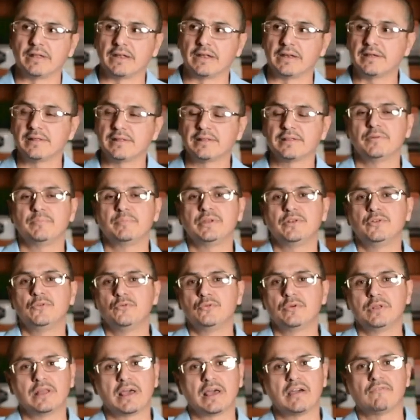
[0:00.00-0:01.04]
And he's going to be
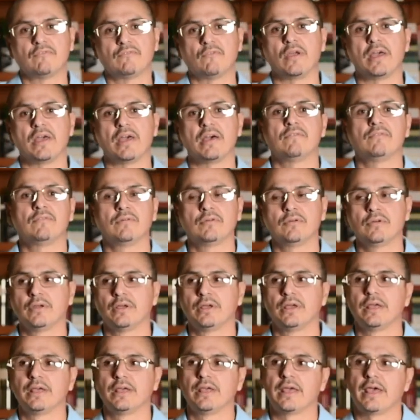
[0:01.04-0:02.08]
doing that forever
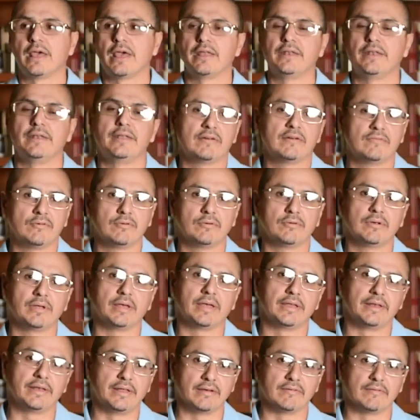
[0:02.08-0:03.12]
and ever
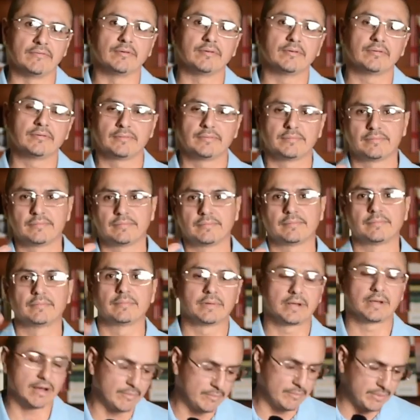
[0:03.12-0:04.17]
and ever.
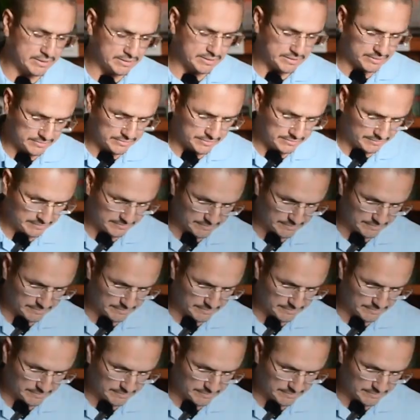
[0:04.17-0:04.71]
God bless you.